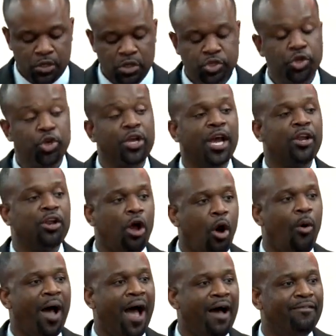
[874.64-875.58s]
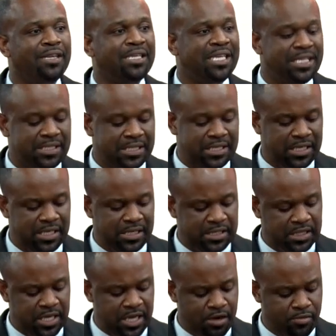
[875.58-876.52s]
So you can now have a
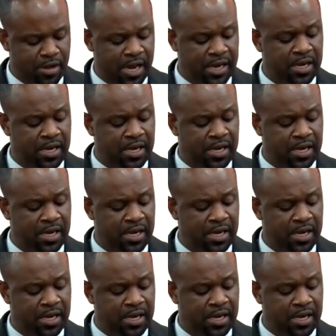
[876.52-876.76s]
designated area.